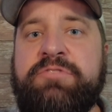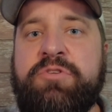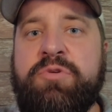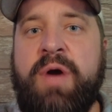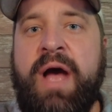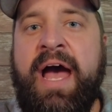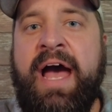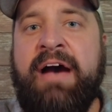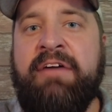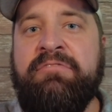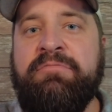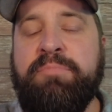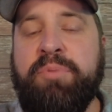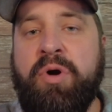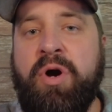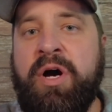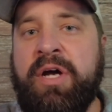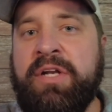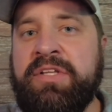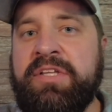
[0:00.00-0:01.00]
you have
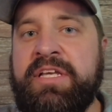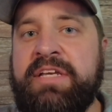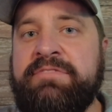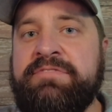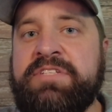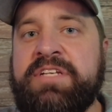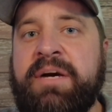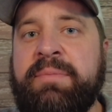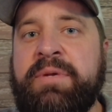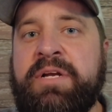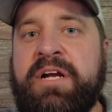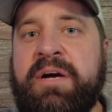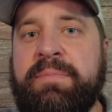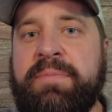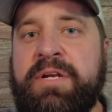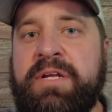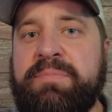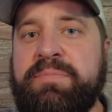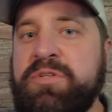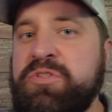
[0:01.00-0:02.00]
broadleaves coming up in it,